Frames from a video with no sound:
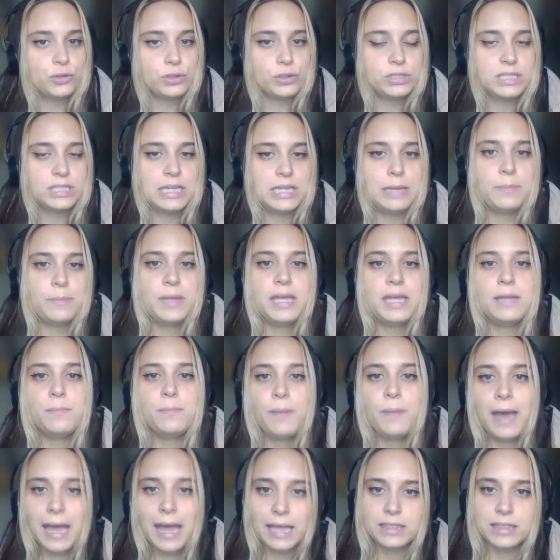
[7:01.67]
team
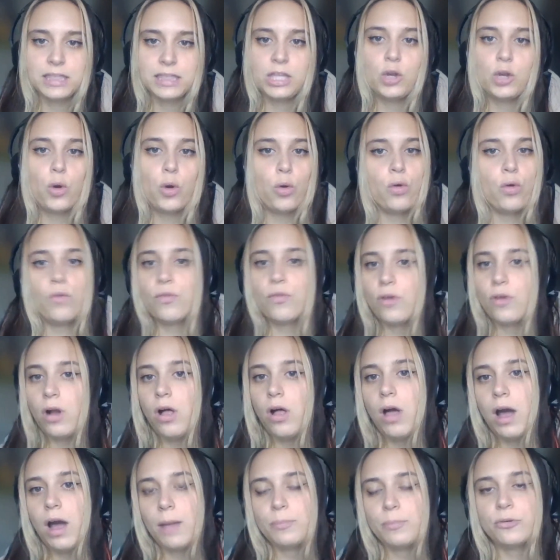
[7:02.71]
impact the
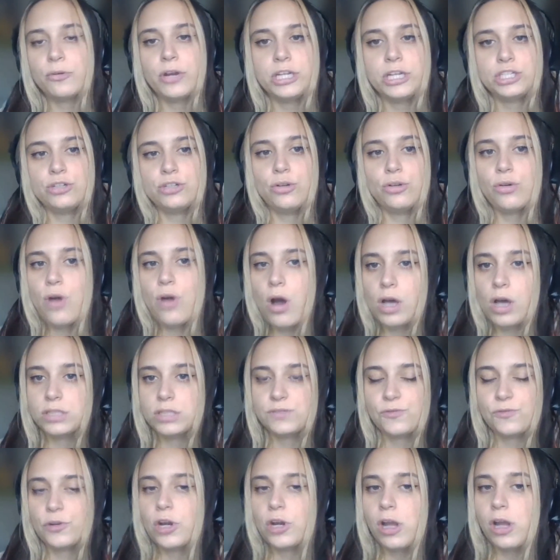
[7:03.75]
overall operational
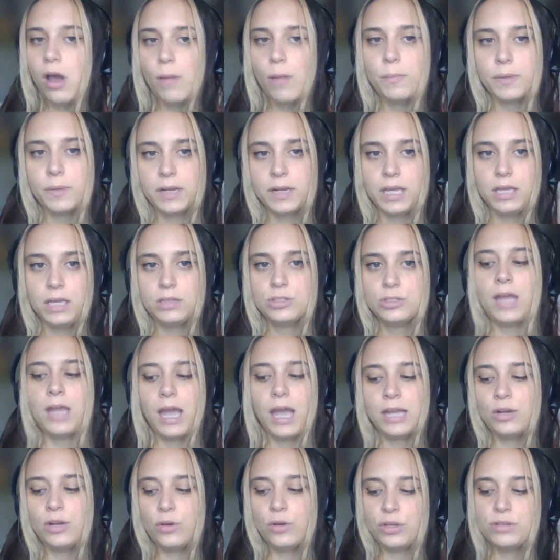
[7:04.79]
cost for a company? So
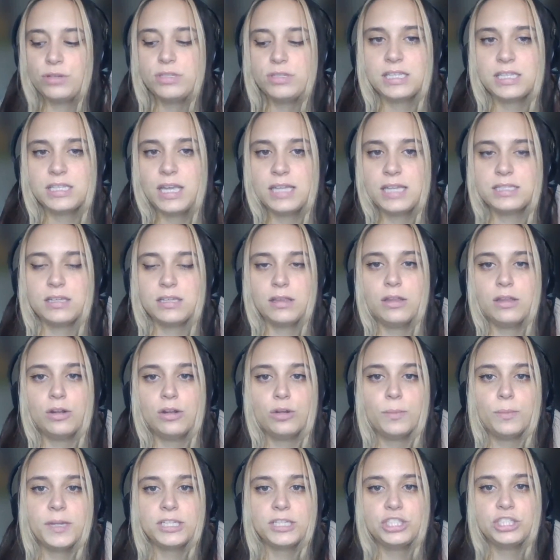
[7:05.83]
I know you said it's a
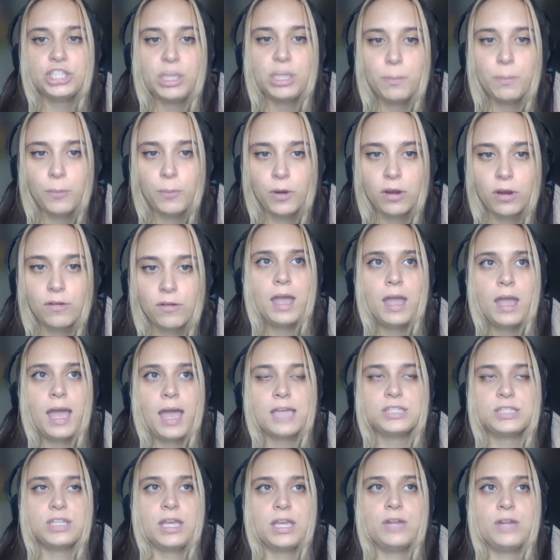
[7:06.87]
little bit cheaper
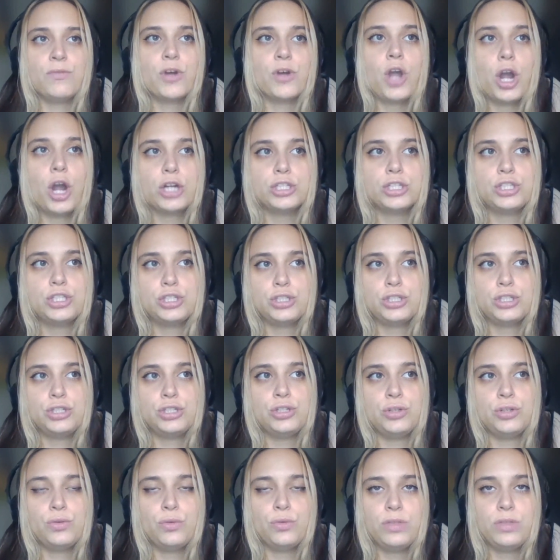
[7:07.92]
as in regards
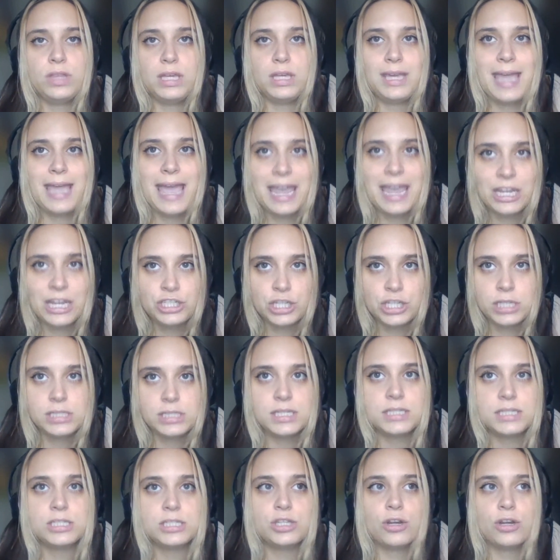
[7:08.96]
to the agents.
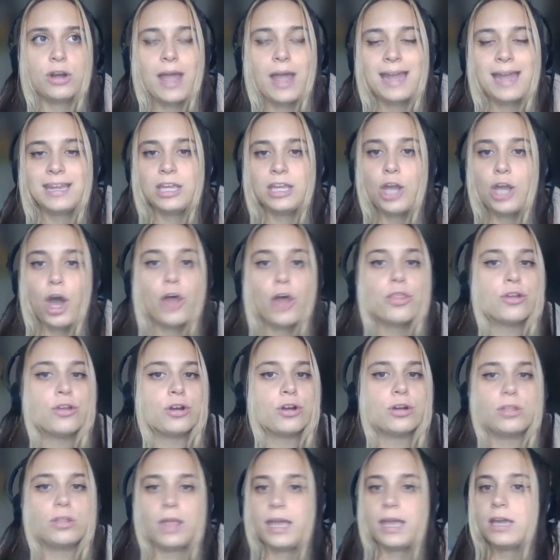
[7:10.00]
Is there any
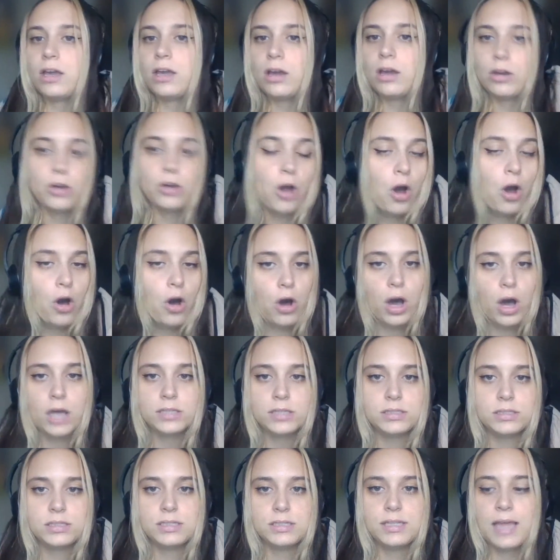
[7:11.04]
other like
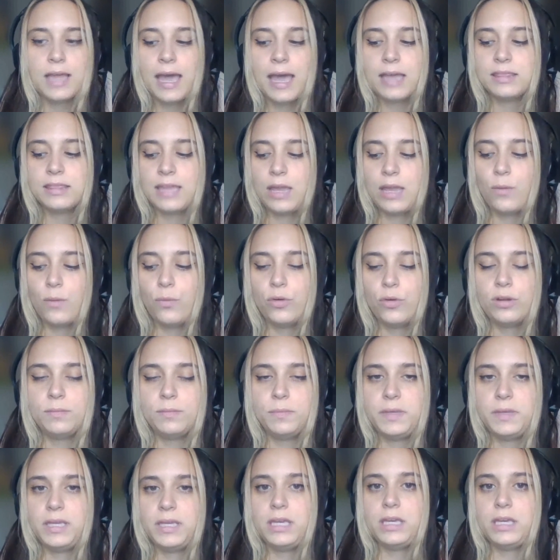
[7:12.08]
costs that they would
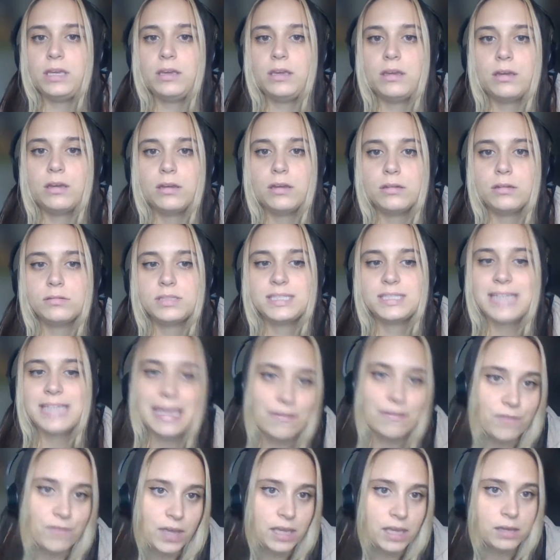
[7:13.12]
be
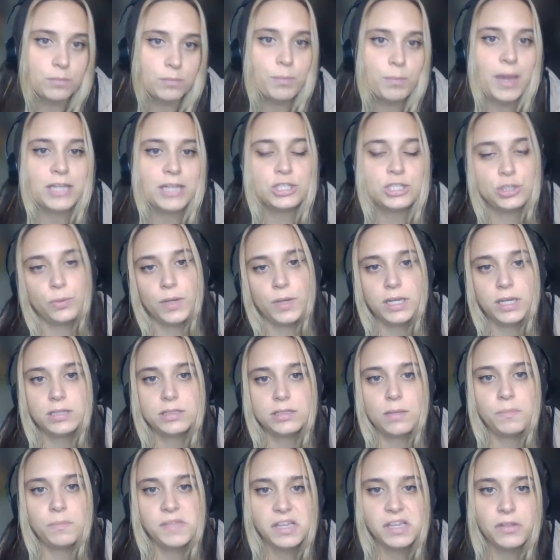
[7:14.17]
saving by doing
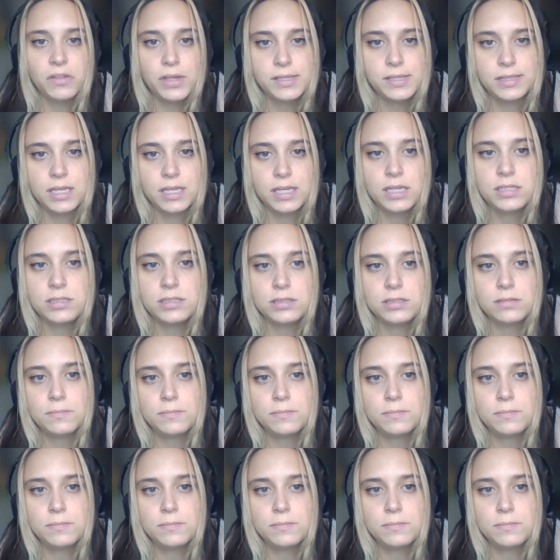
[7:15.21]
something like this?